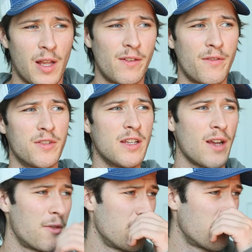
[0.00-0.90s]

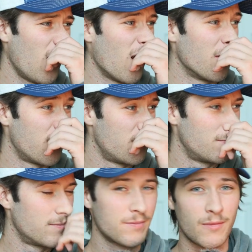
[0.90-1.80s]
FFD935.
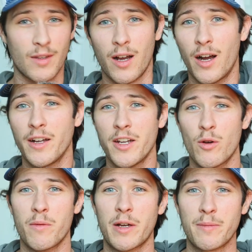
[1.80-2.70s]
I
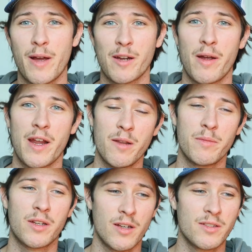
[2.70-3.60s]
know it like the back of my hand
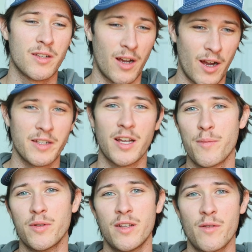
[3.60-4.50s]
because I
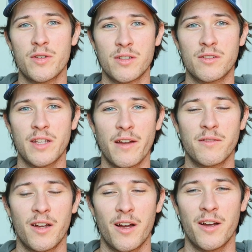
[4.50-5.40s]
type it in every single day.
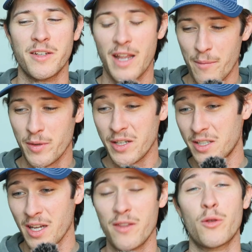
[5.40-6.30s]
That being
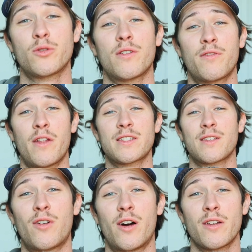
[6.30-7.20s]
said, that's
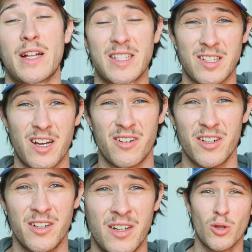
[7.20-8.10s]
the font. That's the
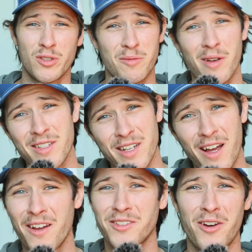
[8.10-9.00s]
color. Don't steal my
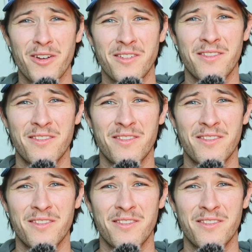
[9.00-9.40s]
style, dog.